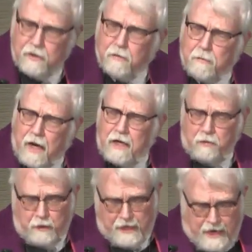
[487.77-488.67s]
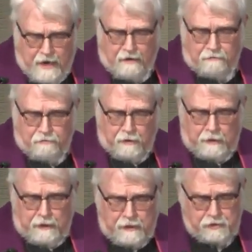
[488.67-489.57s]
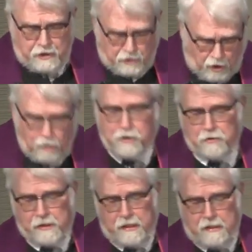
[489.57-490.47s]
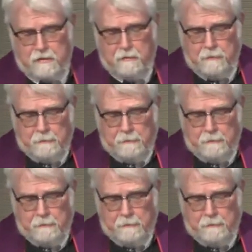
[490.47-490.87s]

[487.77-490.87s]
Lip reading: The mind we have is enculturated